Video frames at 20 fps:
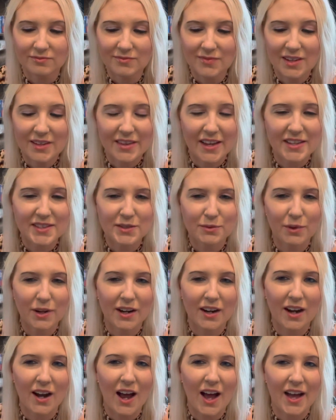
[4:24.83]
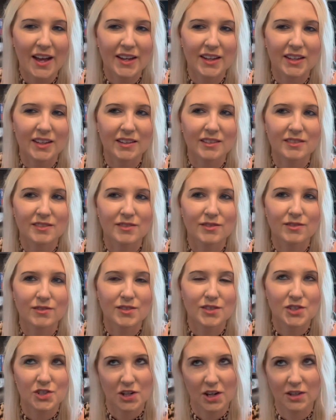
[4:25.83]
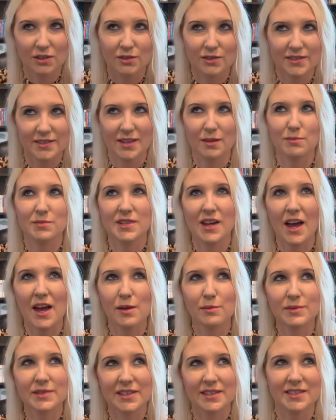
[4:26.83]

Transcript: That's where I struggle sometimes,